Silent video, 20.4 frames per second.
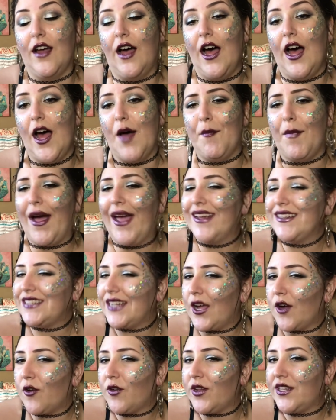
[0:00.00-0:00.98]
Um, I
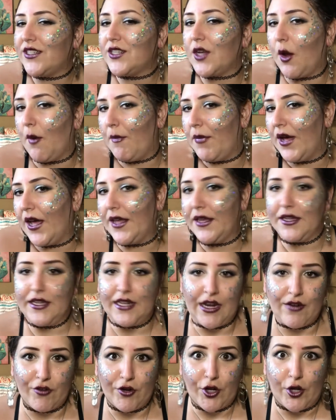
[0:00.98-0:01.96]
doubt it, but you
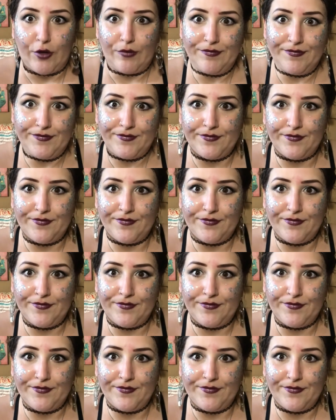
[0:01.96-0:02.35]
never know.